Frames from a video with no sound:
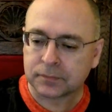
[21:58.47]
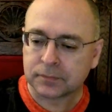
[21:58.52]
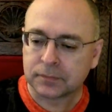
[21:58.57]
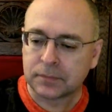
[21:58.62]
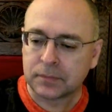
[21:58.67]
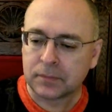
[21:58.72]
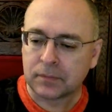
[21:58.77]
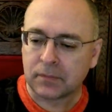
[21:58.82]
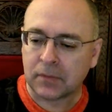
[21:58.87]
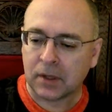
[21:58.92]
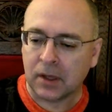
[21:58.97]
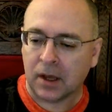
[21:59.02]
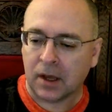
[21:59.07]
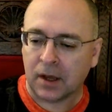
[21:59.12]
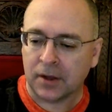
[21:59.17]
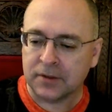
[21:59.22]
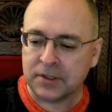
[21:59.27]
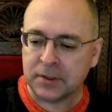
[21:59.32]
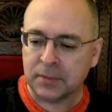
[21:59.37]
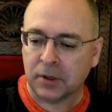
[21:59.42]

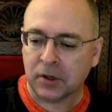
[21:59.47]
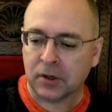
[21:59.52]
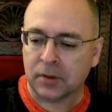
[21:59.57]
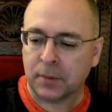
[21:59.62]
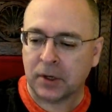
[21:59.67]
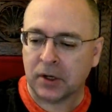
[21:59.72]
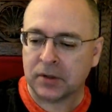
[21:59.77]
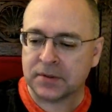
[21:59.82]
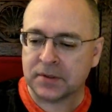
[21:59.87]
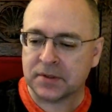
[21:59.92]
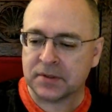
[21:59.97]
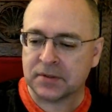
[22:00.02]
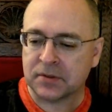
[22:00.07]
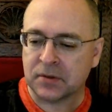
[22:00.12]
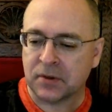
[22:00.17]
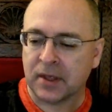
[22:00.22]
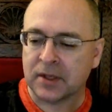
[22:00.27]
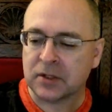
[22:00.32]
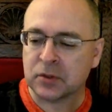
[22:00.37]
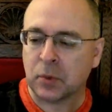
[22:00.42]
Debugger Bear says, so that's
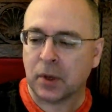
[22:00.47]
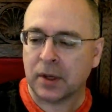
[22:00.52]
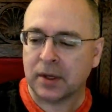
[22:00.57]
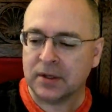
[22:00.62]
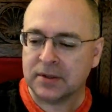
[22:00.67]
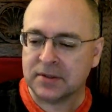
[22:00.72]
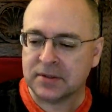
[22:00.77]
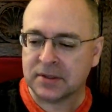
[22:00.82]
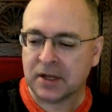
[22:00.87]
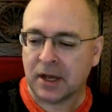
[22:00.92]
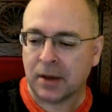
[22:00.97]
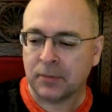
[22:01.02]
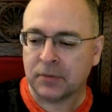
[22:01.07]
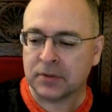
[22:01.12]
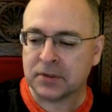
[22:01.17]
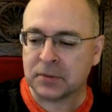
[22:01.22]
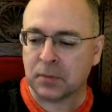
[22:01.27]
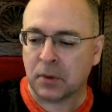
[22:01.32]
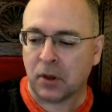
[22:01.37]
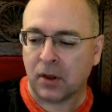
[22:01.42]
why he stopped the small
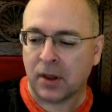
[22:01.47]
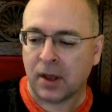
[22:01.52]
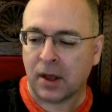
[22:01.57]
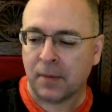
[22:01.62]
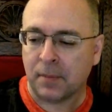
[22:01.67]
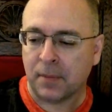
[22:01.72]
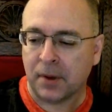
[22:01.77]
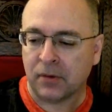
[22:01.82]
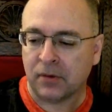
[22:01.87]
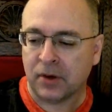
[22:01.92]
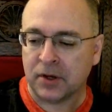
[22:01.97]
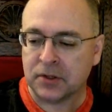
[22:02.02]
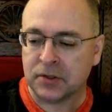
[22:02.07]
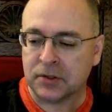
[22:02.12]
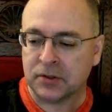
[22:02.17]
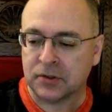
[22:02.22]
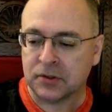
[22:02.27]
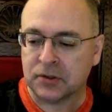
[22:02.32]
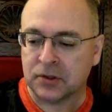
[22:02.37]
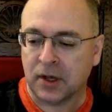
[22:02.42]
hot migration to China.